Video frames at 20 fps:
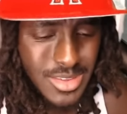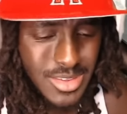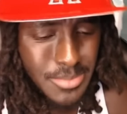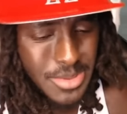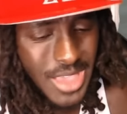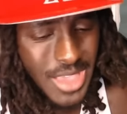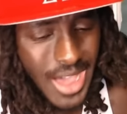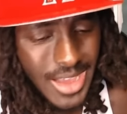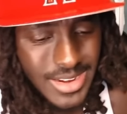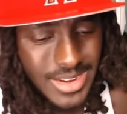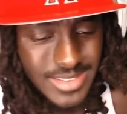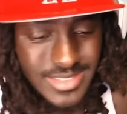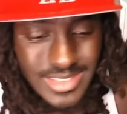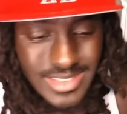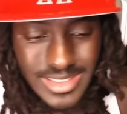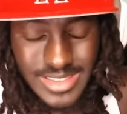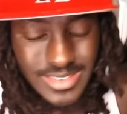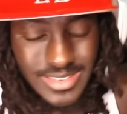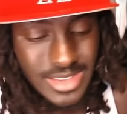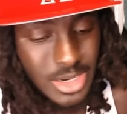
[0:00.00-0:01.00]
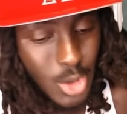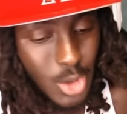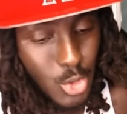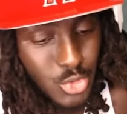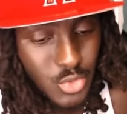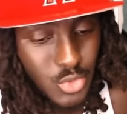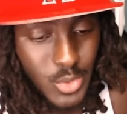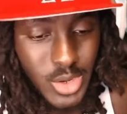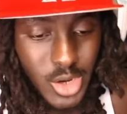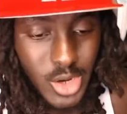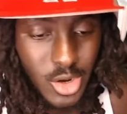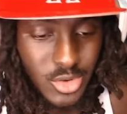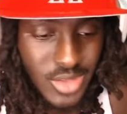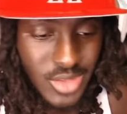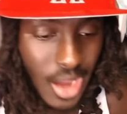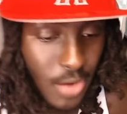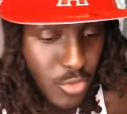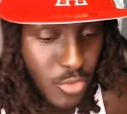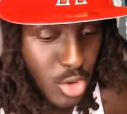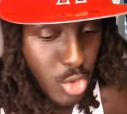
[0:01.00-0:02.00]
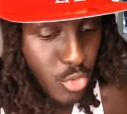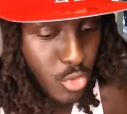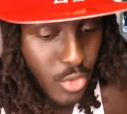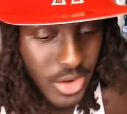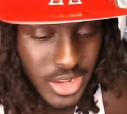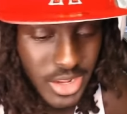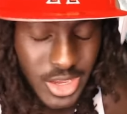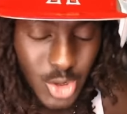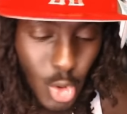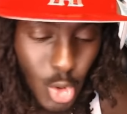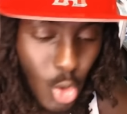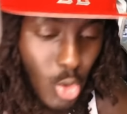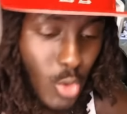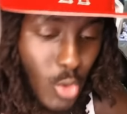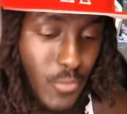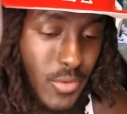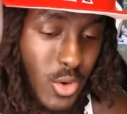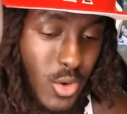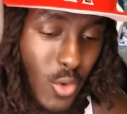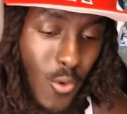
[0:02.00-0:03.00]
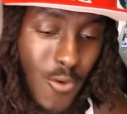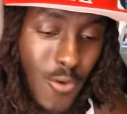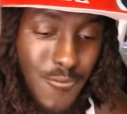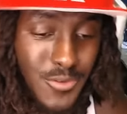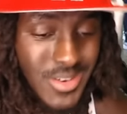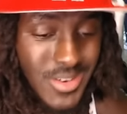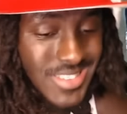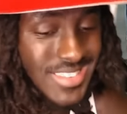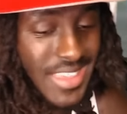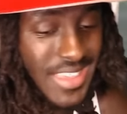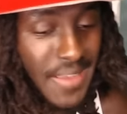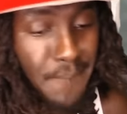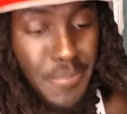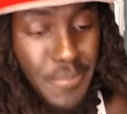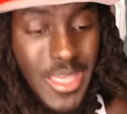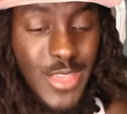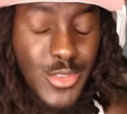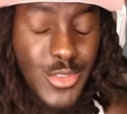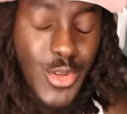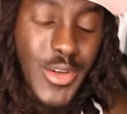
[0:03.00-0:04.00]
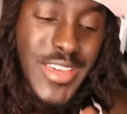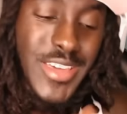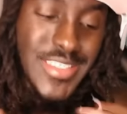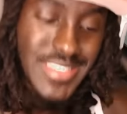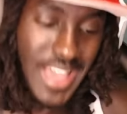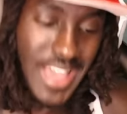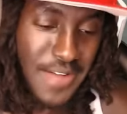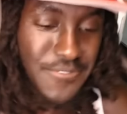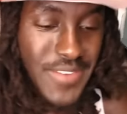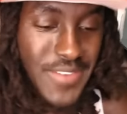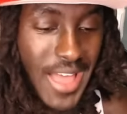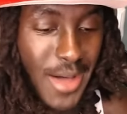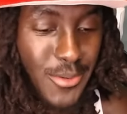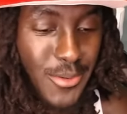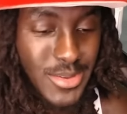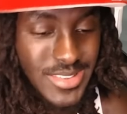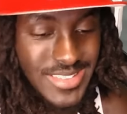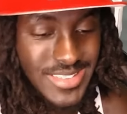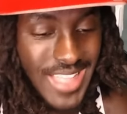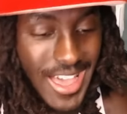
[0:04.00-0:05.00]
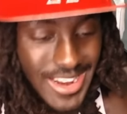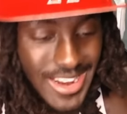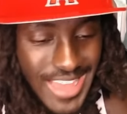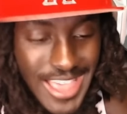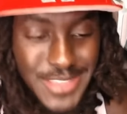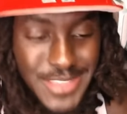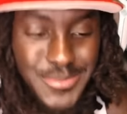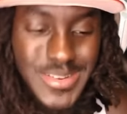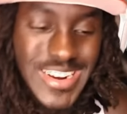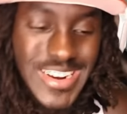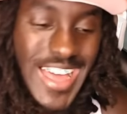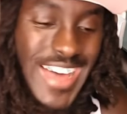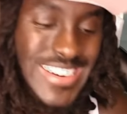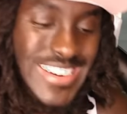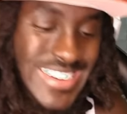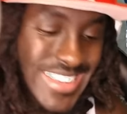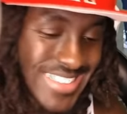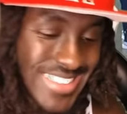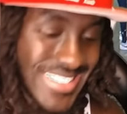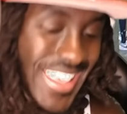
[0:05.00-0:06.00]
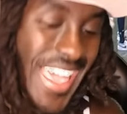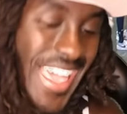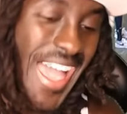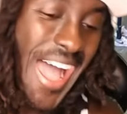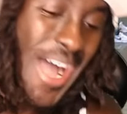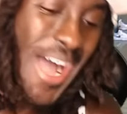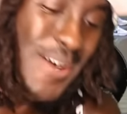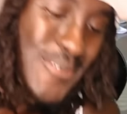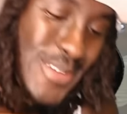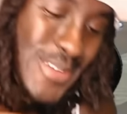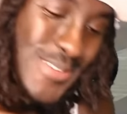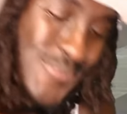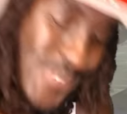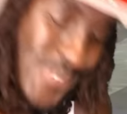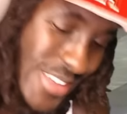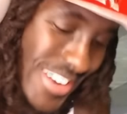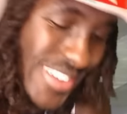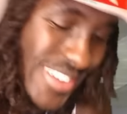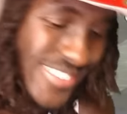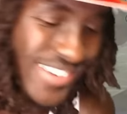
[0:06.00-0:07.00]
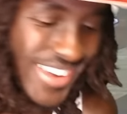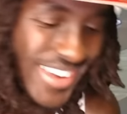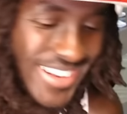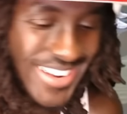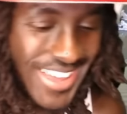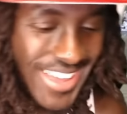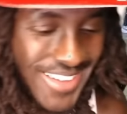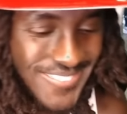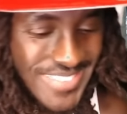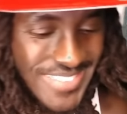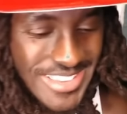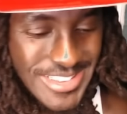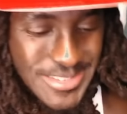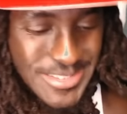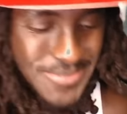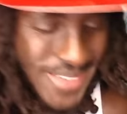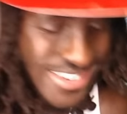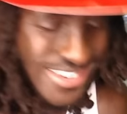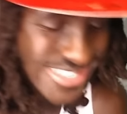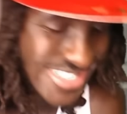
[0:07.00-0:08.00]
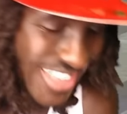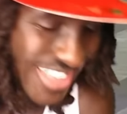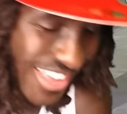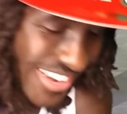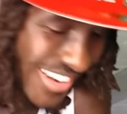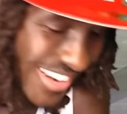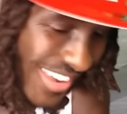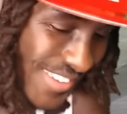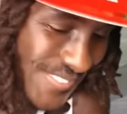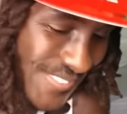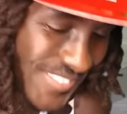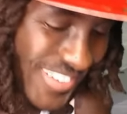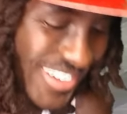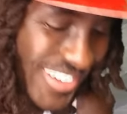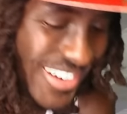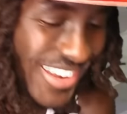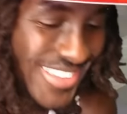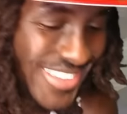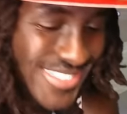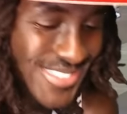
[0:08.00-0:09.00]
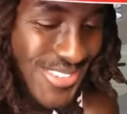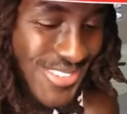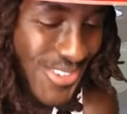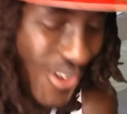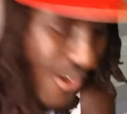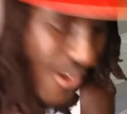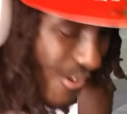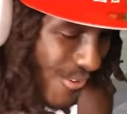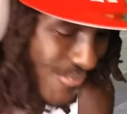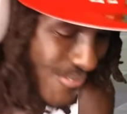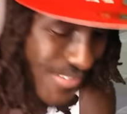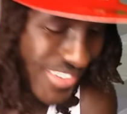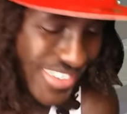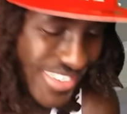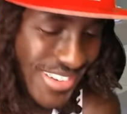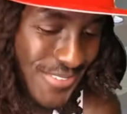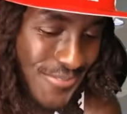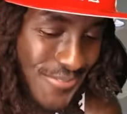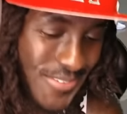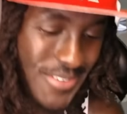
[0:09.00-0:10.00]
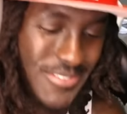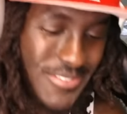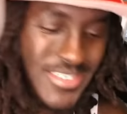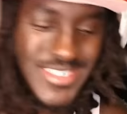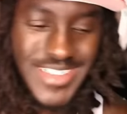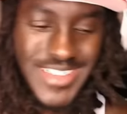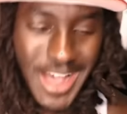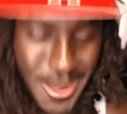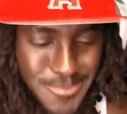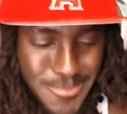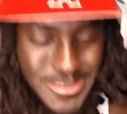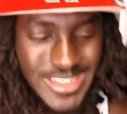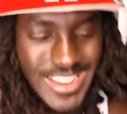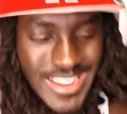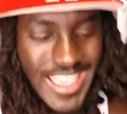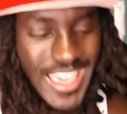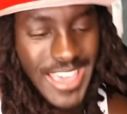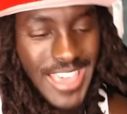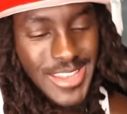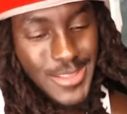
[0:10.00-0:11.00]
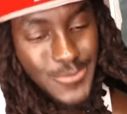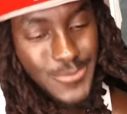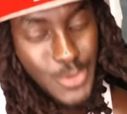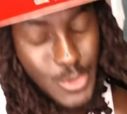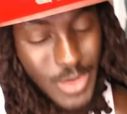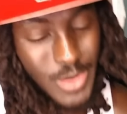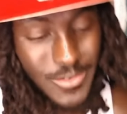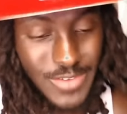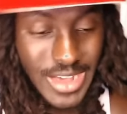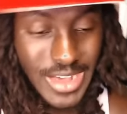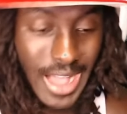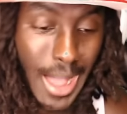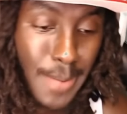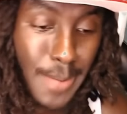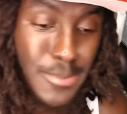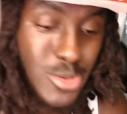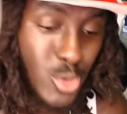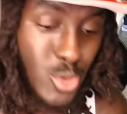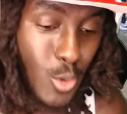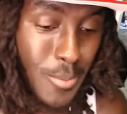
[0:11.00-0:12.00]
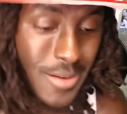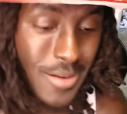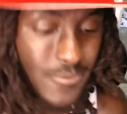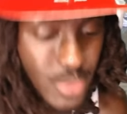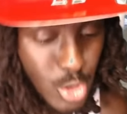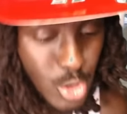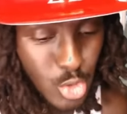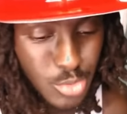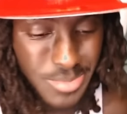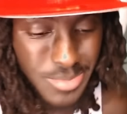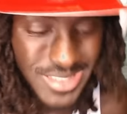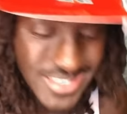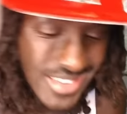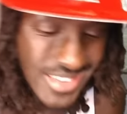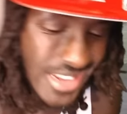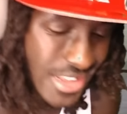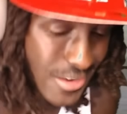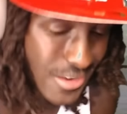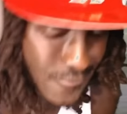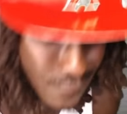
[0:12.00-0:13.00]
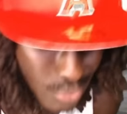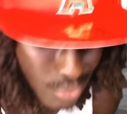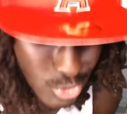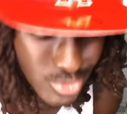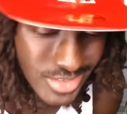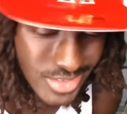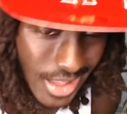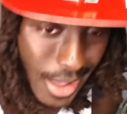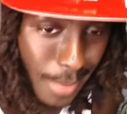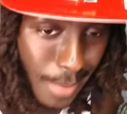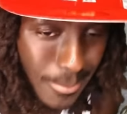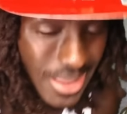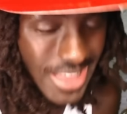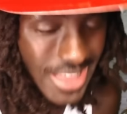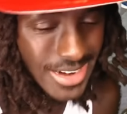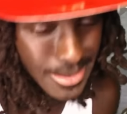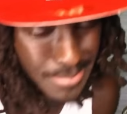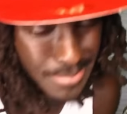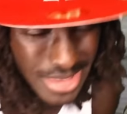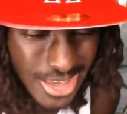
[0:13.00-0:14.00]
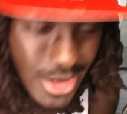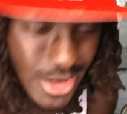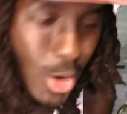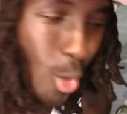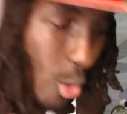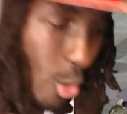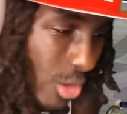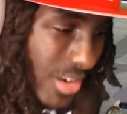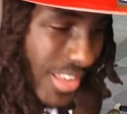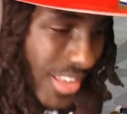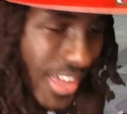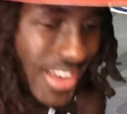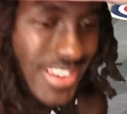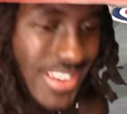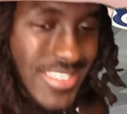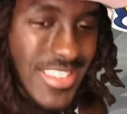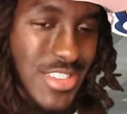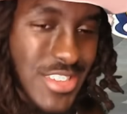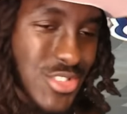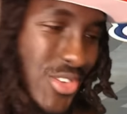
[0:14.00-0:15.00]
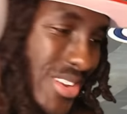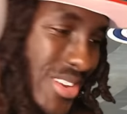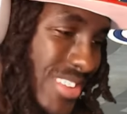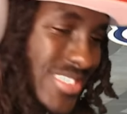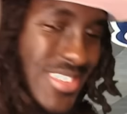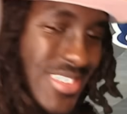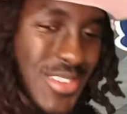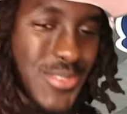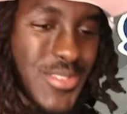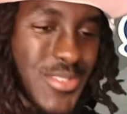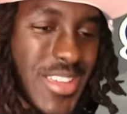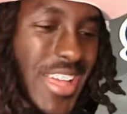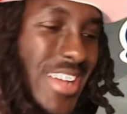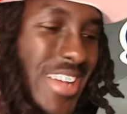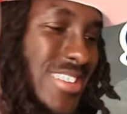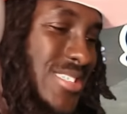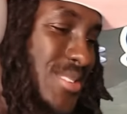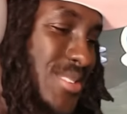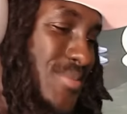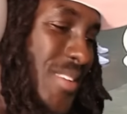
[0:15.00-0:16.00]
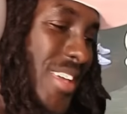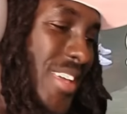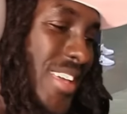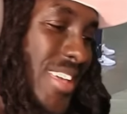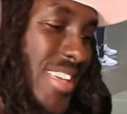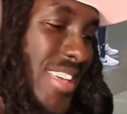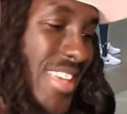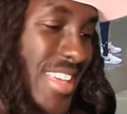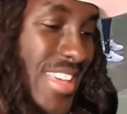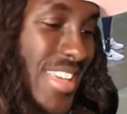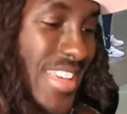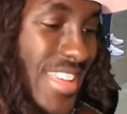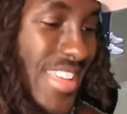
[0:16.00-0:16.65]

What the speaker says: To be honest, listen, those three girls got real gritty and all over the court for the team. So here's y'all flowers. Now, last but not least, how we feeling right now, man? Smash that like button. Let's go, man. The Fever's coming. And if you never commented on my videos, make today the first time. Let me hear all of y'all. Let's get straight into the reaction, man.